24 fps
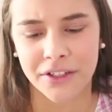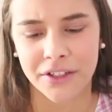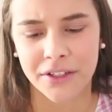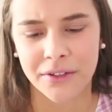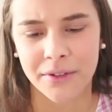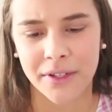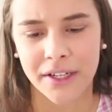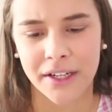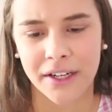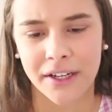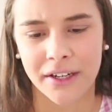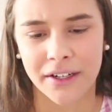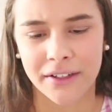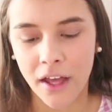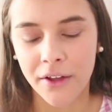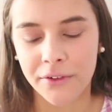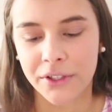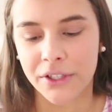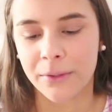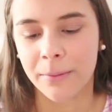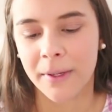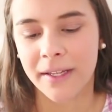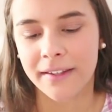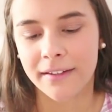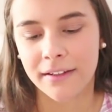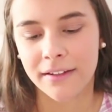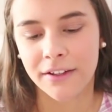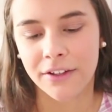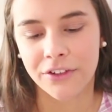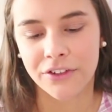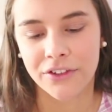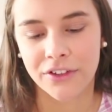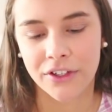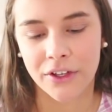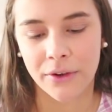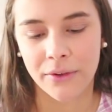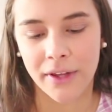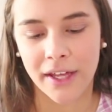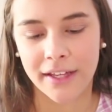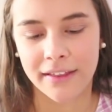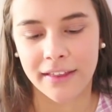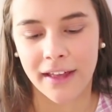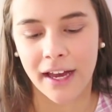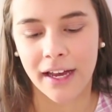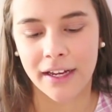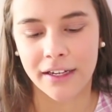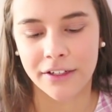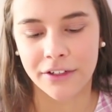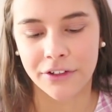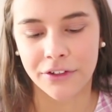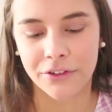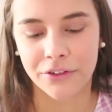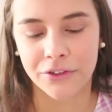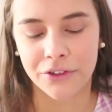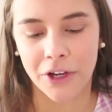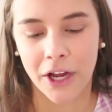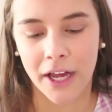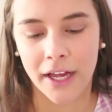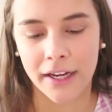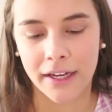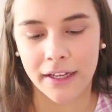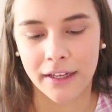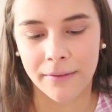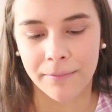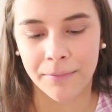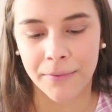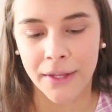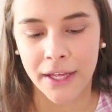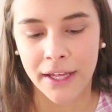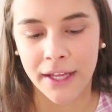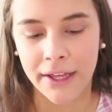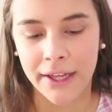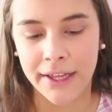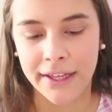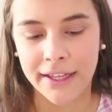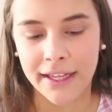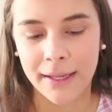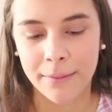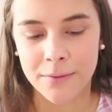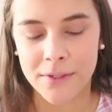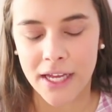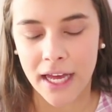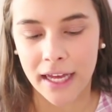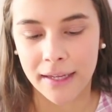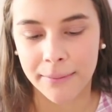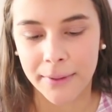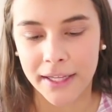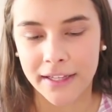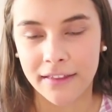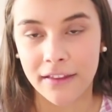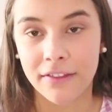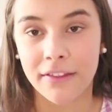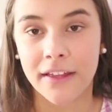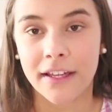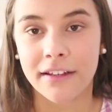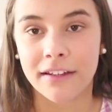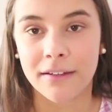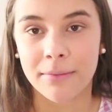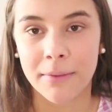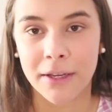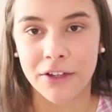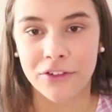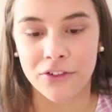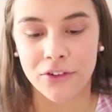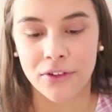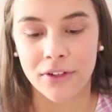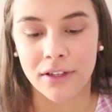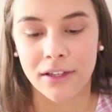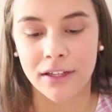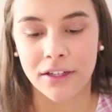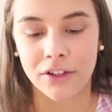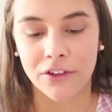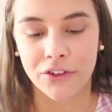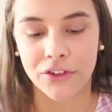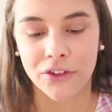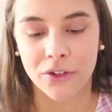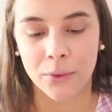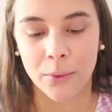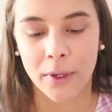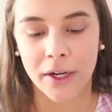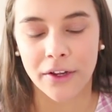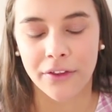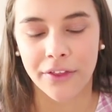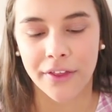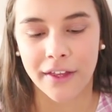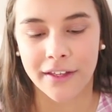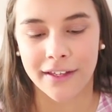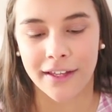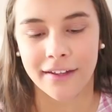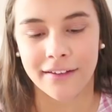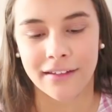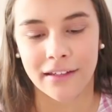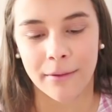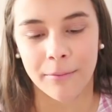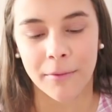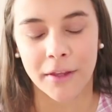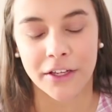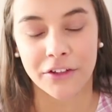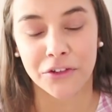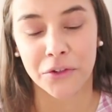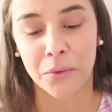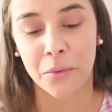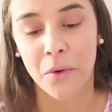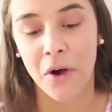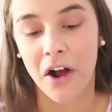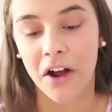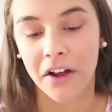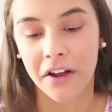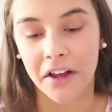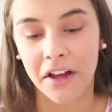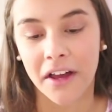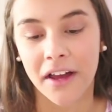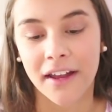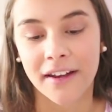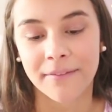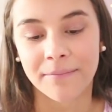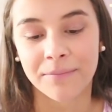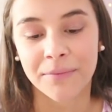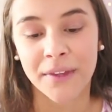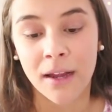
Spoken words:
to do here. Oh, so basically you just go like that and you try to keep tapping the thing to make sure the little square thing has something to walk on.